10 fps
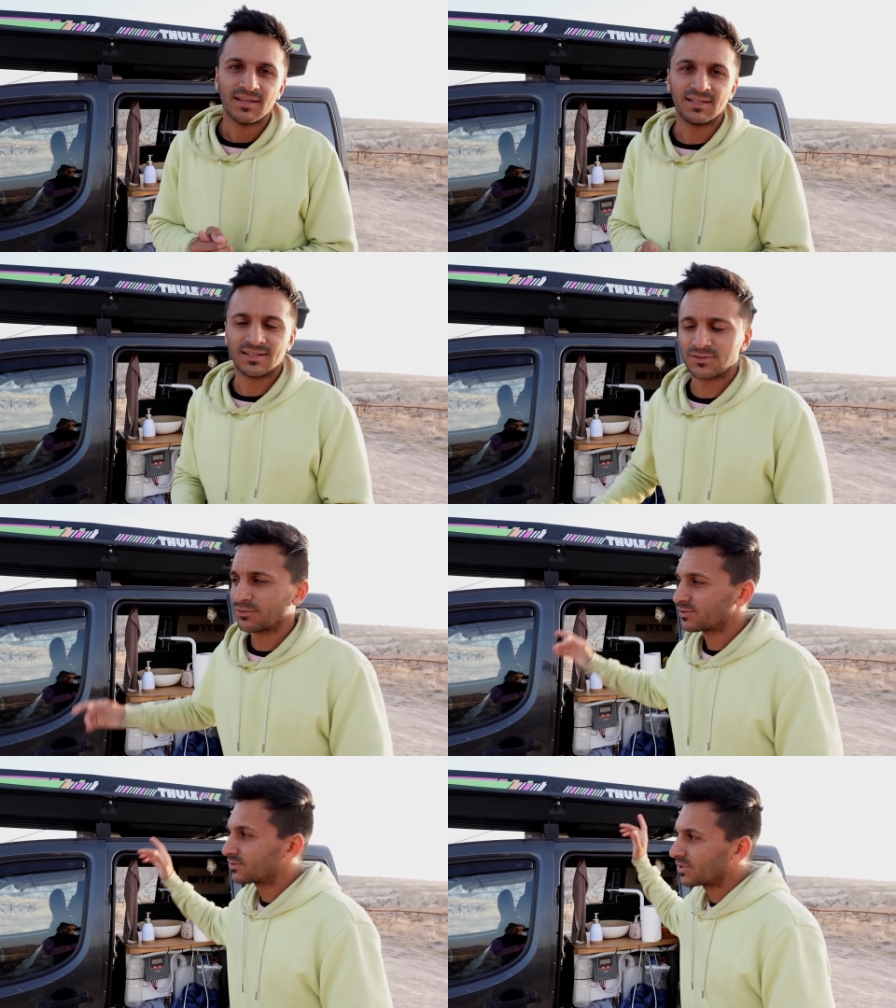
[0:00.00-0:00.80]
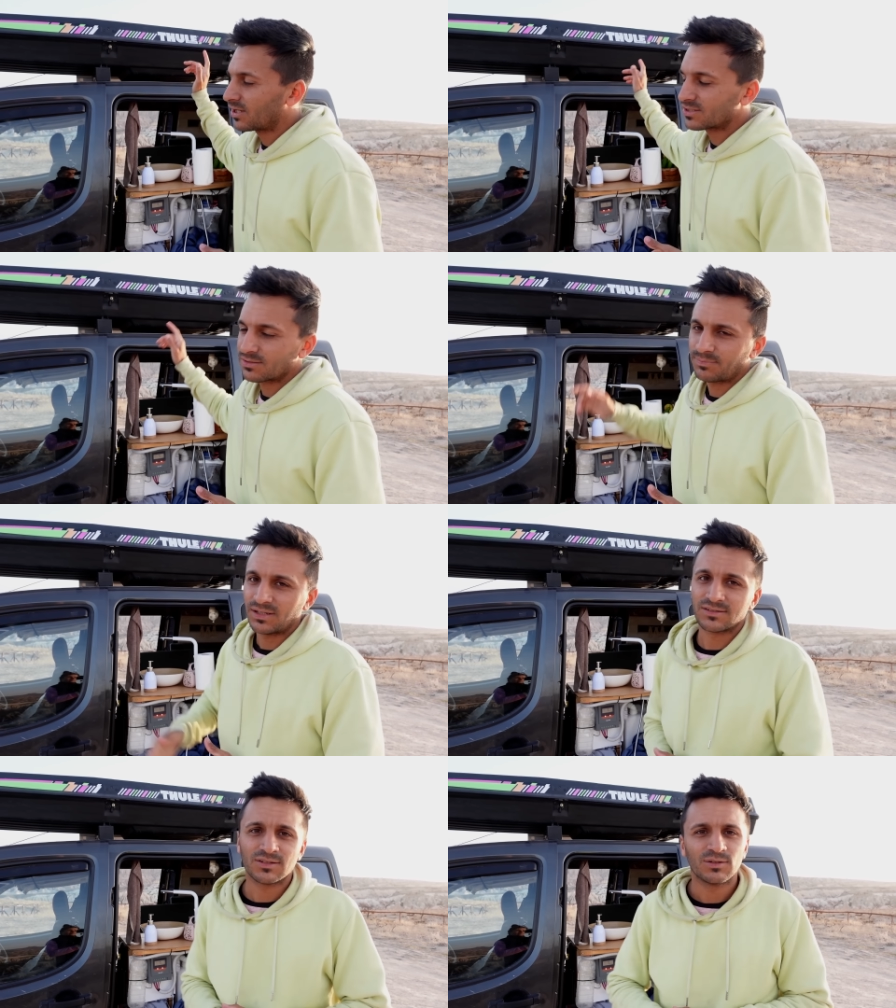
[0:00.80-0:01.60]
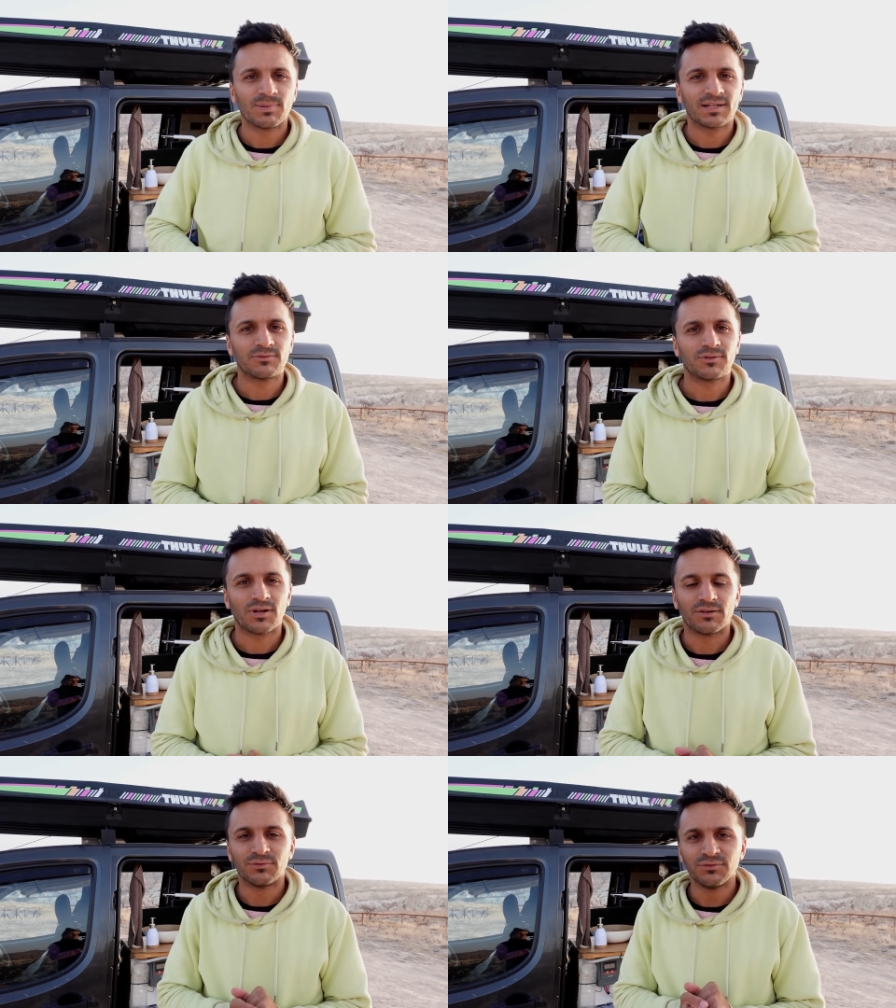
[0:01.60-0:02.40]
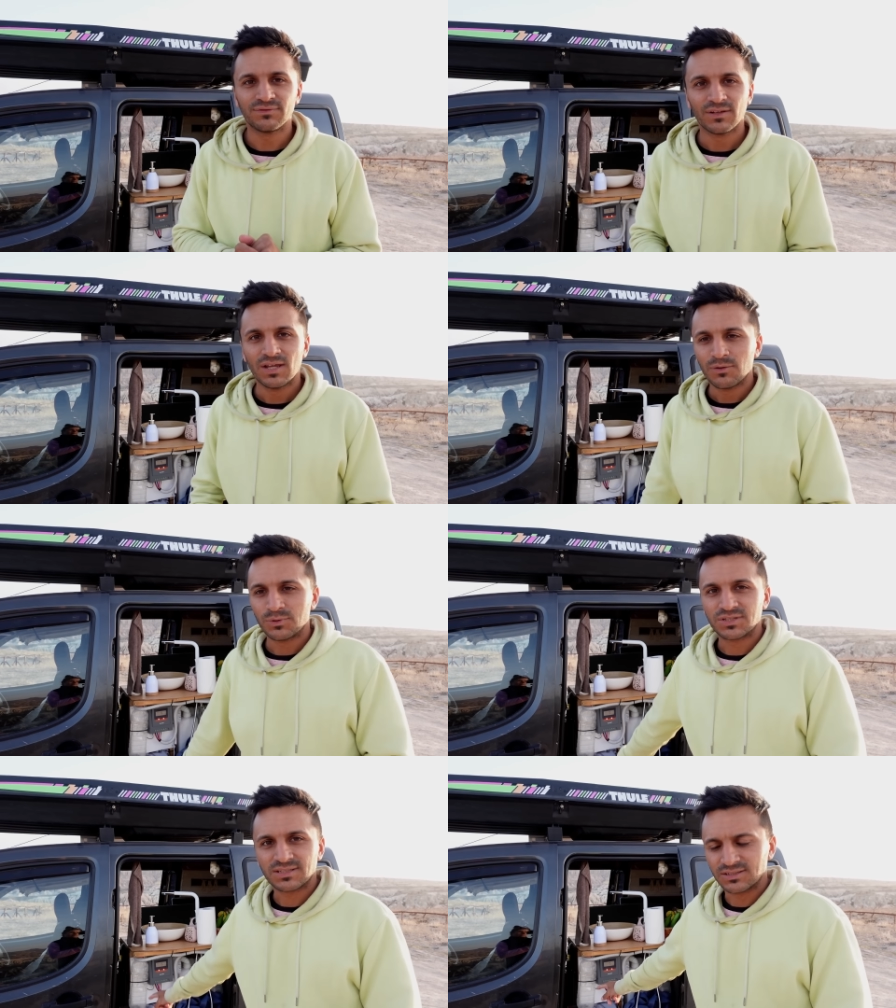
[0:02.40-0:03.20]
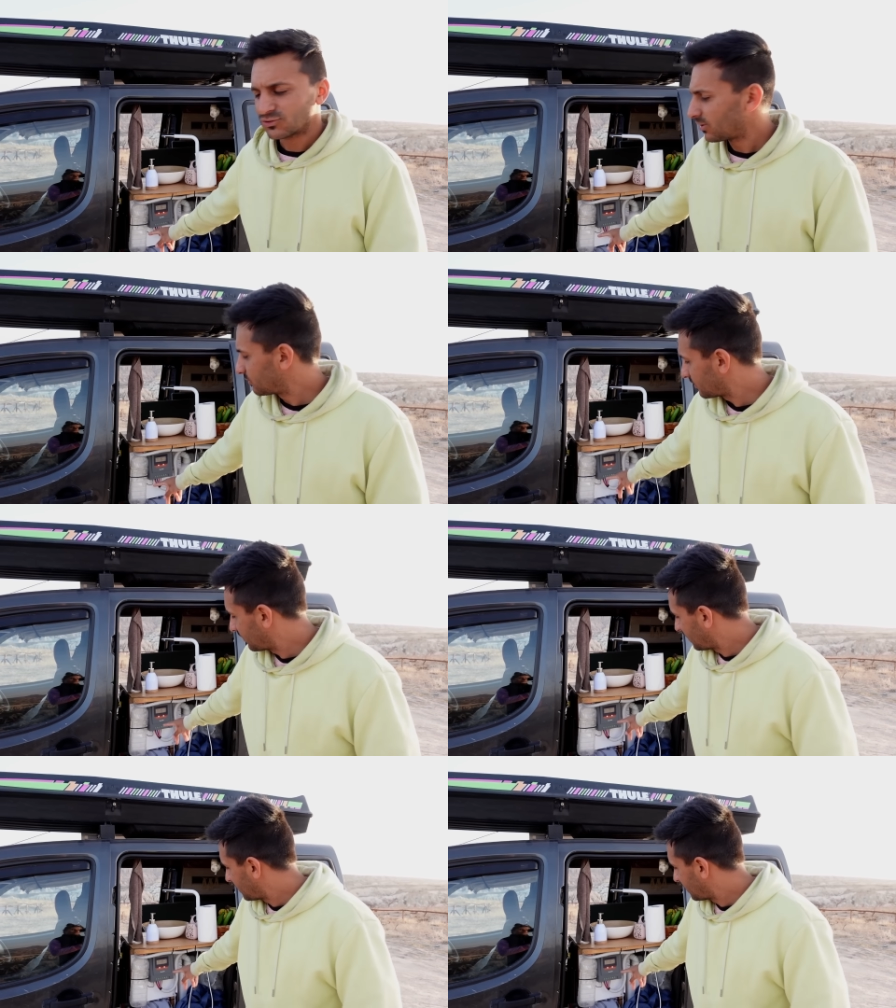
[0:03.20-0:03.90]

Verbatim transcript: It is also charged by the solar panel on our roof, which is controlled